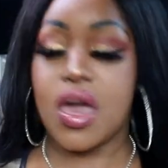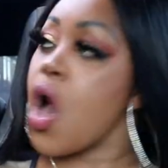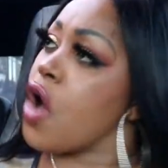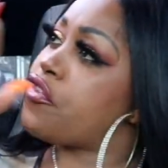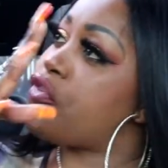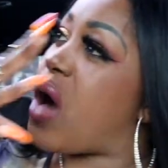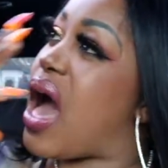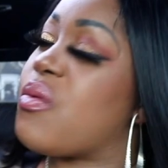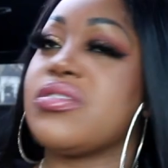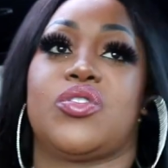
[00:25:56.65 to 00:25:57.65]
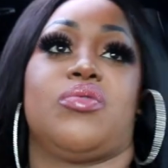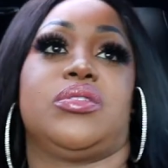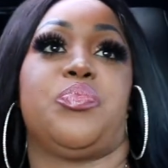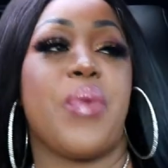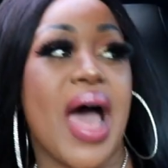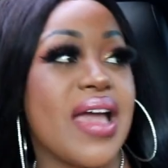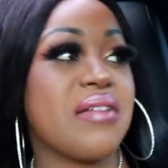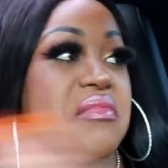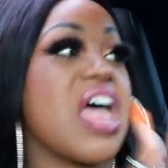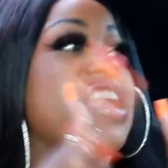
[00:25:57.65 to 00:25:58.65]
Four hours goes by,
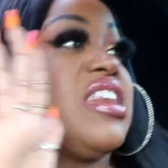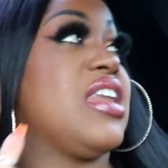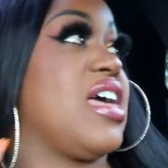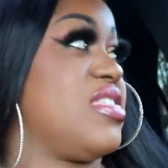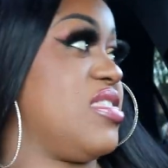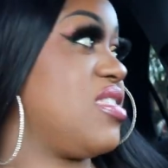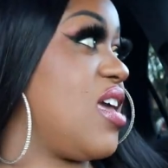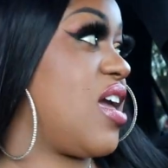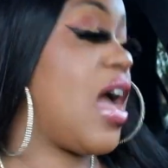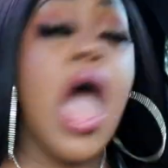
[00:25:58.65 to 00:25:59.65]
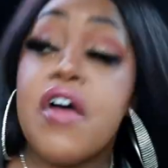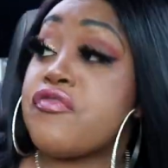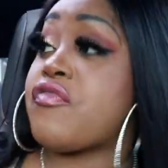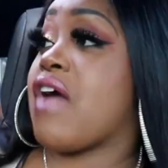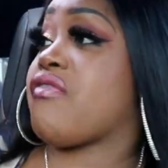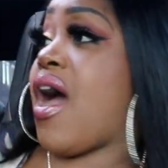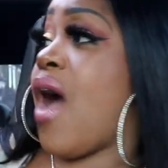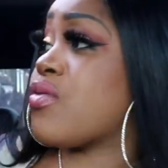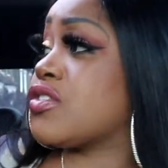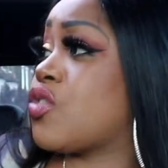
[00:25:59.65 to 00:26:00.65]
nothing. Five
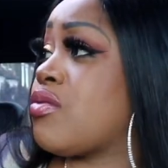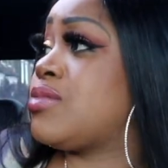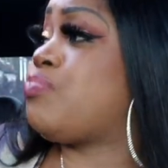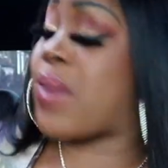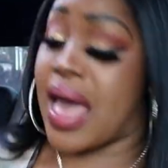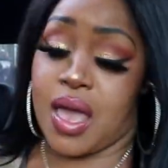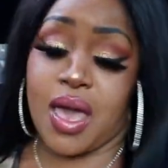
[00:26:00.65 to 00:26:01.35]
hours goes by,